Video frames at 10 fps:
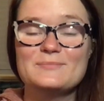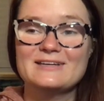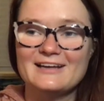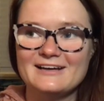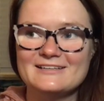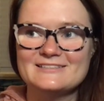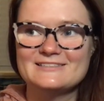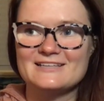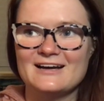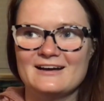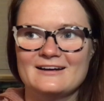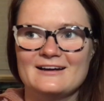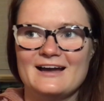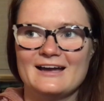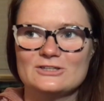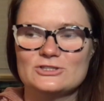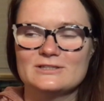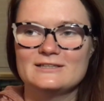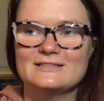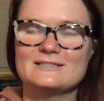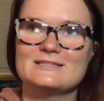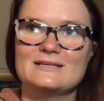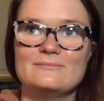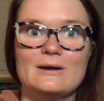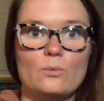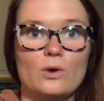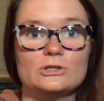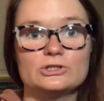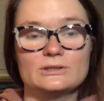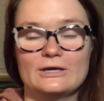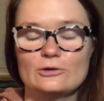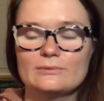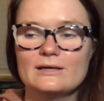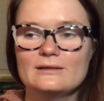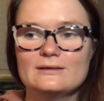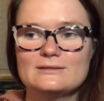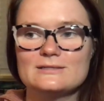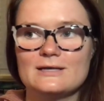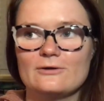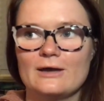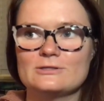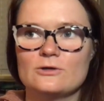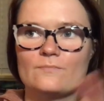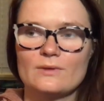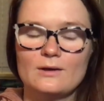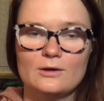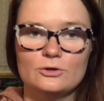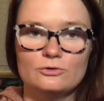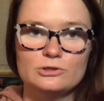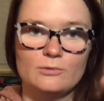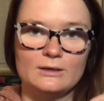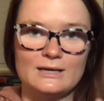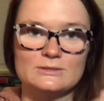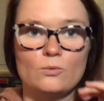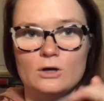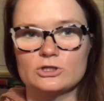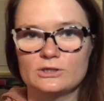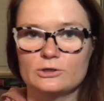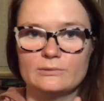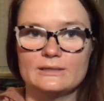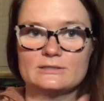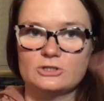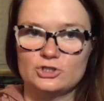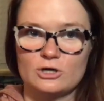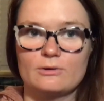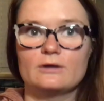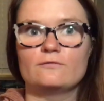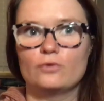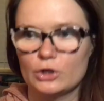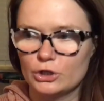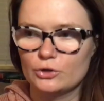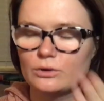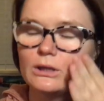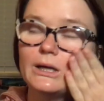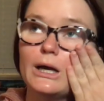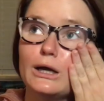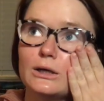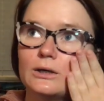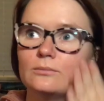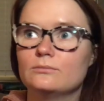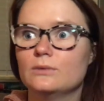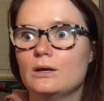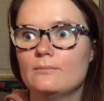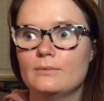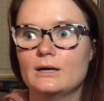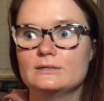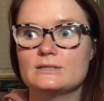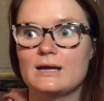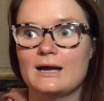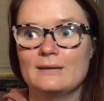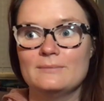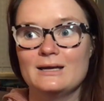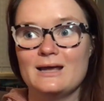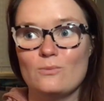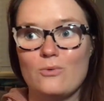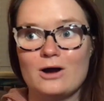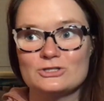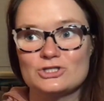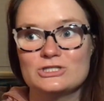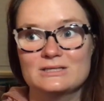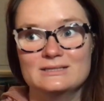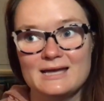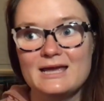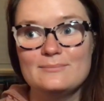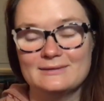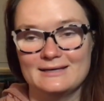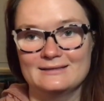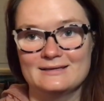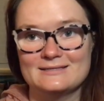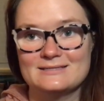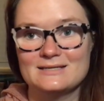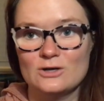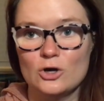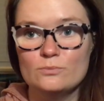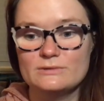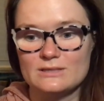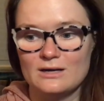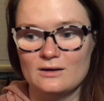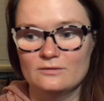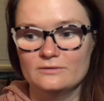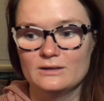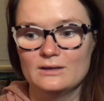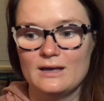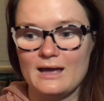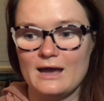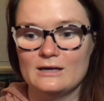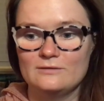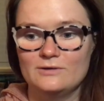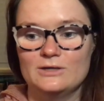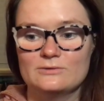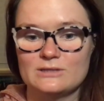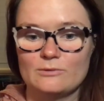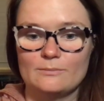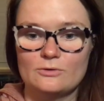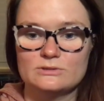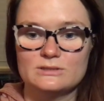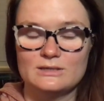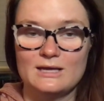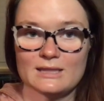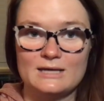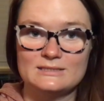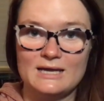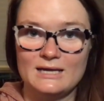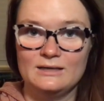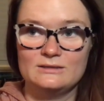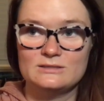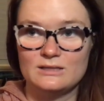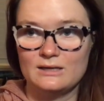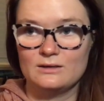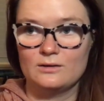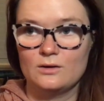because uh, actually this isn't my watch later playlist. Like, okay, so YouTube already has a watch later playlist like generated for you, um, but I made a watch today playlist in hopes of adding videos that were posted in that day to like